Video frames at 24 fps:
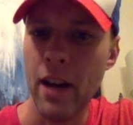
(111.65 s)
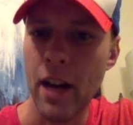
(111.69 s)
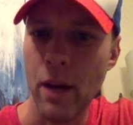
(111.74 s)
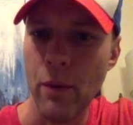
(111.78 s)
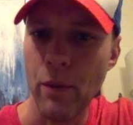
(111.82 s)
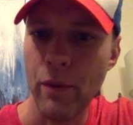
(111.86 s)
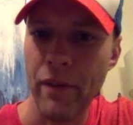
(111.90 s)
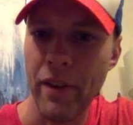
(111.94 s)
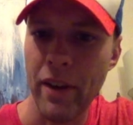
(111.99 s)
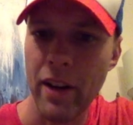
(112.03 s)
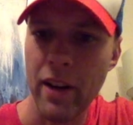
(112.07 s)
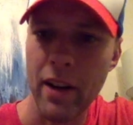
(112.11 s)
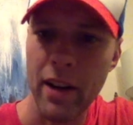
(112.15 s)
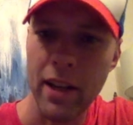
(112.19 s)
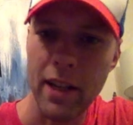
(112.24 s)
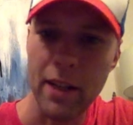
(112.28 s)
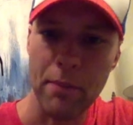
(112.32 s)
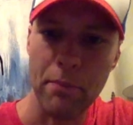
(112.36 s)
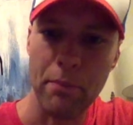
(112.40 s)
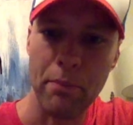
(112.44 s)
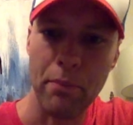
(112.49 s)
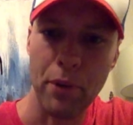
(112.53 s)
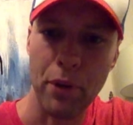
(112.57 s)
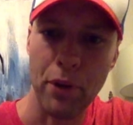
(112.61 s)
We've got a nice
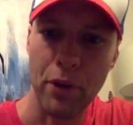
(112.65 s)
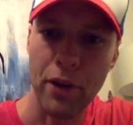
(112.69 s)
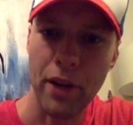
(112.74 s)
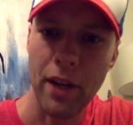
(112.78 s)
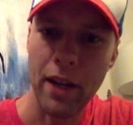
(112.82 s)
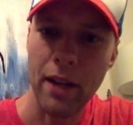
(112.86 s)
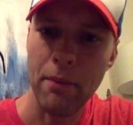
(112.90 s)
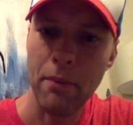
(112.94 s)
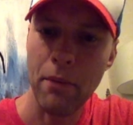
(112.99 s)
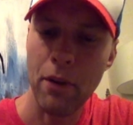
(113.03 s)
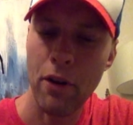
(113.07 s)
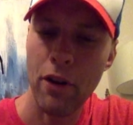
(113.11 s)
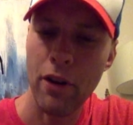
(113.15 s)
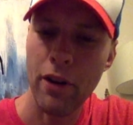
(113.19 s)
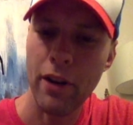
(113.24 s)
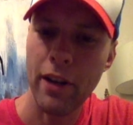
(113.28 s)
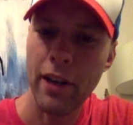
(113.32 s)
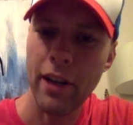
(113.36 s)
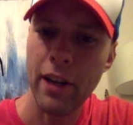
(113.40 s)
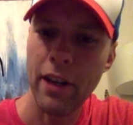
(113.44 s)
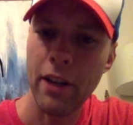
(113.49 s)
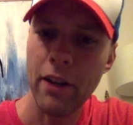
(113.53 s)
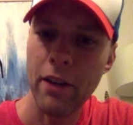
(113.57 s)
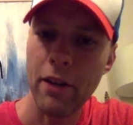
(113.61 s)
burning mark
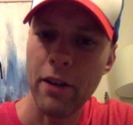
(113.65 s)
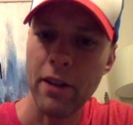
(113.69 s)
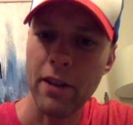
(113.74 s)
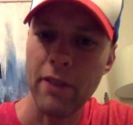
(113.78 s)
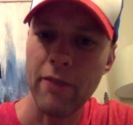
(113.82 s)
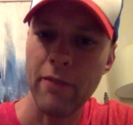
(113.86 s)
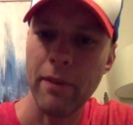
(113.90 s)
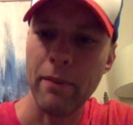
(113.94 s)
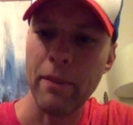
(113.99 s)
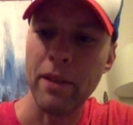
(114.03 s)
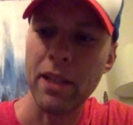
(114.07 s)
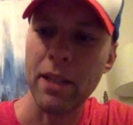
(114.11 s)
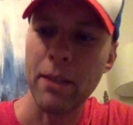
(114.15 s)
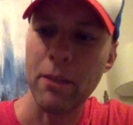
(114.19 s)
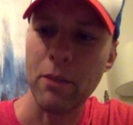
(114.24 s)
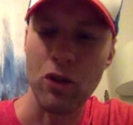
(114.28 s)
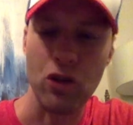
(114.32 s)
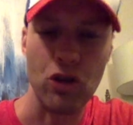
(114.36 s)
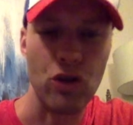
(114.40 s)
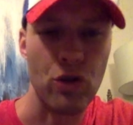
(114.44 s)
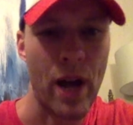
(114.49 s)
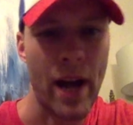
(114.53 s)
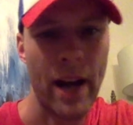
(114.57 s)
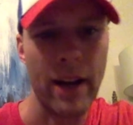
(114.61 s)
here, as if maybe
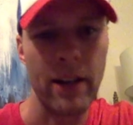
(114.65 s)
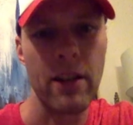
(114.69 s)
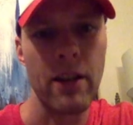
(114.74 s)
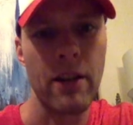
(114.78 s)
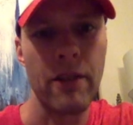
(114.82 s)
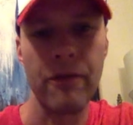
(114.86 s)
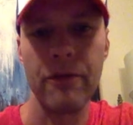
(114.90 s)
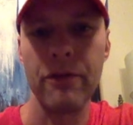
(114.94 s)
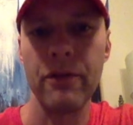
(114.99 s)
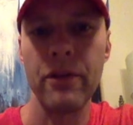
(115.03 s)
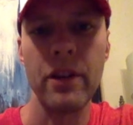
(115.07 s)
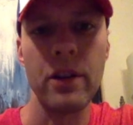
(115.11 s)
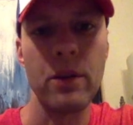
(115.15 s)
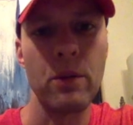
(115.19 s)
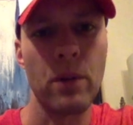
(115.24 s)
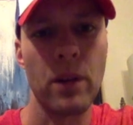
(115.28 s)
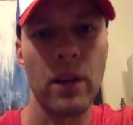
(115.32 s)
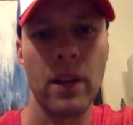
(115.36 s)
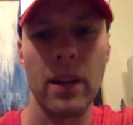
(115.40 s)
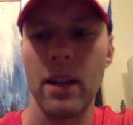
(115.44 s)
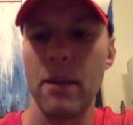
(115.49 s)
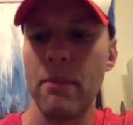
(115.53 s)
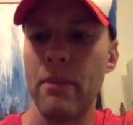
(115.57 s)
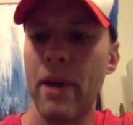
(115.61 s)
someone dragged their foot while
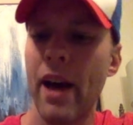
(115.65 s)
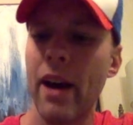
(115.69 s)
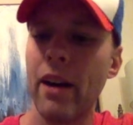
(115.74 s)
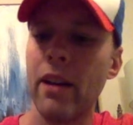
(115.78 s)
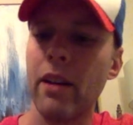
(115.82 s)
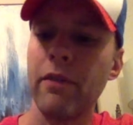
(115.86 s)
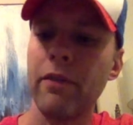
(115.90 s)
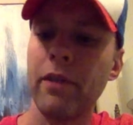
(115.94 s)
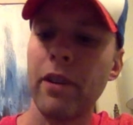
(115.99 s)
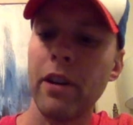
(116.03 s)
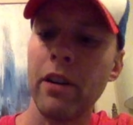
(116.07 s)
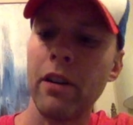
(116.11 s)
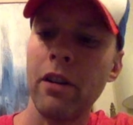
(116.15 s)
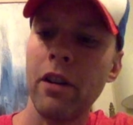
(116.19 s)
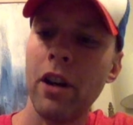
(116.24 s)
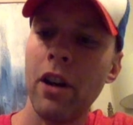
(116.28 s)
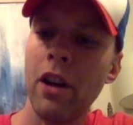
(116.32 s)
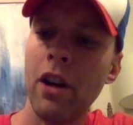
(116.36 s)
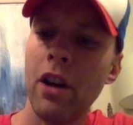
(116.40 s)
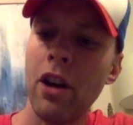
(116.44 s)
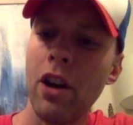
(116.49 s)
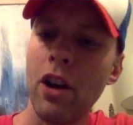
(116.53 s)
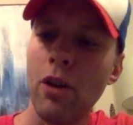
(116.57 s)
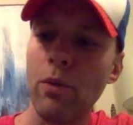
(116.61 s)
on the back of a
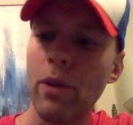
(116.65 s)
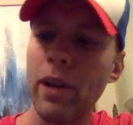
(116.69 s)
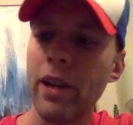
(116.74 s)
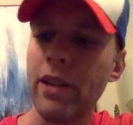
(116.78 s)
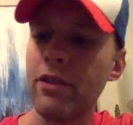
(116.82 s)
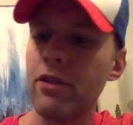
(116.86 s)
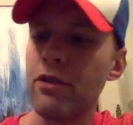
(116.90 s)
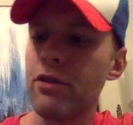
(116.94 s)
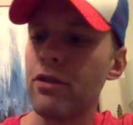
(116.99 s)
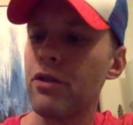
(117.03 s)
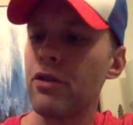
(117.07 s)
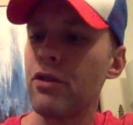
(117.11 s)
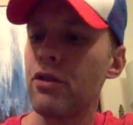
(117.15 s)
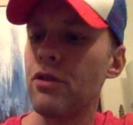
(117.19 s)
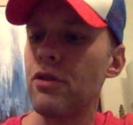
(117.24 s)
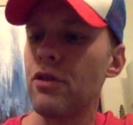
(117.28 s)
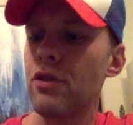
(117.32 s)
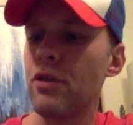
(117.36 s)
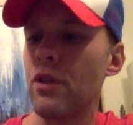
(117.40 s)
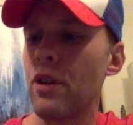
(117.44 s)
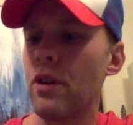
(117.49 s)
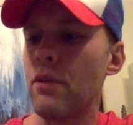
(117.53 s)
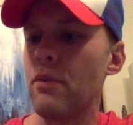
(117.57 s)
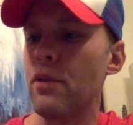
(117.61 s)
razor
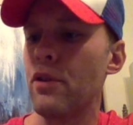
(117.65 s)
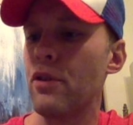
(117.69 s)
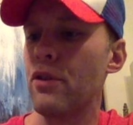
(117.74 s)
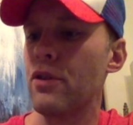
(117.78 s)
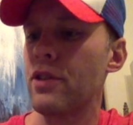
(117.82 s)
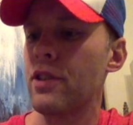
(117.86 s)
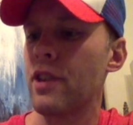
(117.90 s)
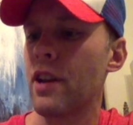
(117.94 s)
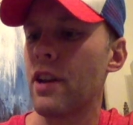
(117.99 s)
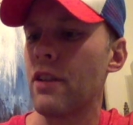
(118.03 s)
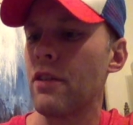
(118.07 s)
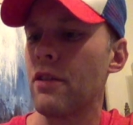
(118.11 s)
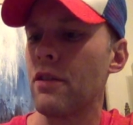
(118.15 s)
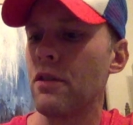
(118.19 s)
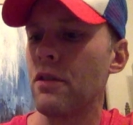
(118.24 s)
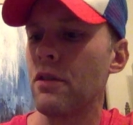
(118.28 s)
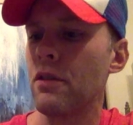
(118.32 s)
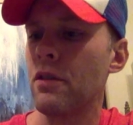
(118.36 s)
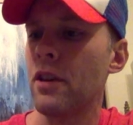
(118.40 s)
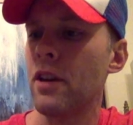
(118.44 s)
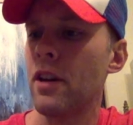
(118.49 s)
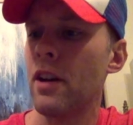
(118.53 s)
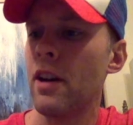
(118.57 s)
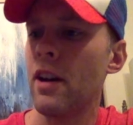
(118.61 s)
scooter or a
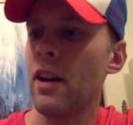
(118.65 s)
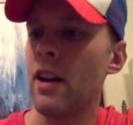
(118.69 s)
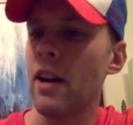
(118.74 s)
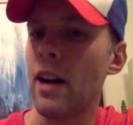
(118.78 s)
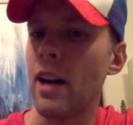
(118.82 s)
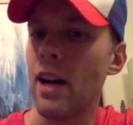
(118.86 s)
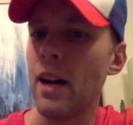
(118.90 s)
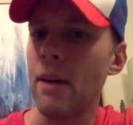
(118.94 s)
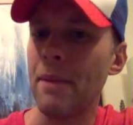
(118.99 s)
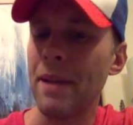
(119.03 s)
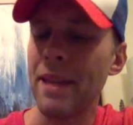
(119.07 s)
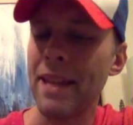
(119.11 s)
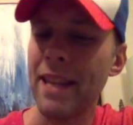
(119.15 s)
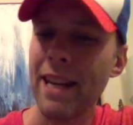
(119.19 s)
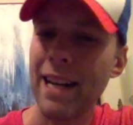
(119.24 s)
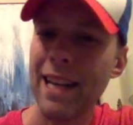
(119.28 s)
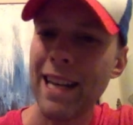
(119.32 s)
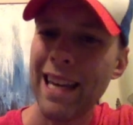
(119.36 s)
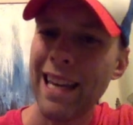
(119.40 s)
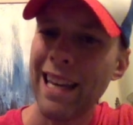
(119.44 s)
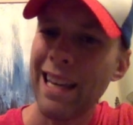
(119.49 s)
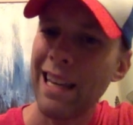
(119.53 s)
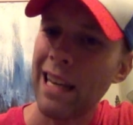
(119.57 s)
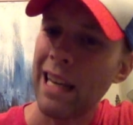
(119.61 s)
motorcycle. And then
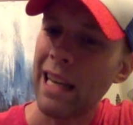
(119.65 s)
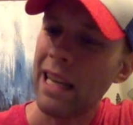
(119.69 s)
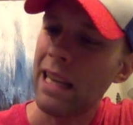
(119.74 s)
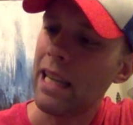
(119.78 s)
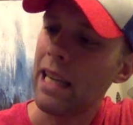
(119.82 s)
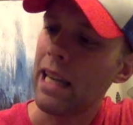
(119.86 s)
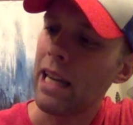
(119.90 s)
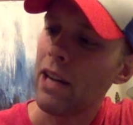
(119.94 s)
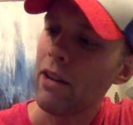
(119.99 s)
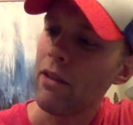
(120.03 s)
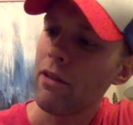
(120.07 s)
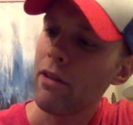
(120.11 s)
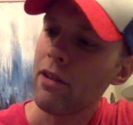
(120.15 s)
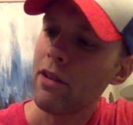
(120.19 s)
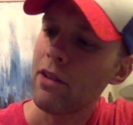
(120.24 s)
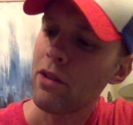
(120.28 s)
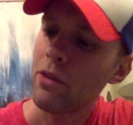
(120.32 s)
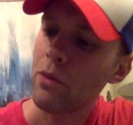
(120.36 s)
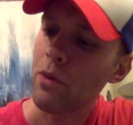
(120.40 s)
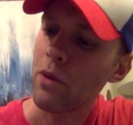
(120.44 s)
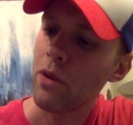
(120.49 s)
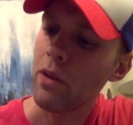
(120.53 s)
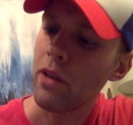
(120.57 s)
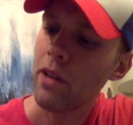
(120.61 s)
again, in the areas
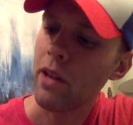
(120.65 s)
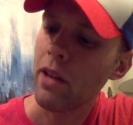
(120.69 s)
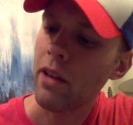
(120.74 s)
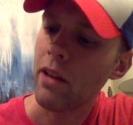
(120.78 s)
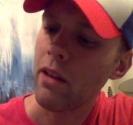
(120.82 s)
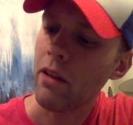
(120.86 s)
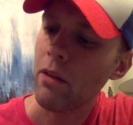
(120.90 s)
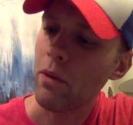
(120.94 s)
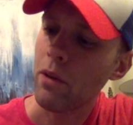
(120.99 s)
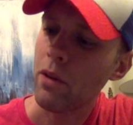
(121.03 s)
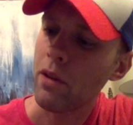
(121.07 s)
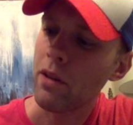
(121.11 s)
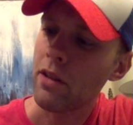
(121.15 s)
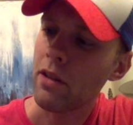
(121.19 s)
where they wanted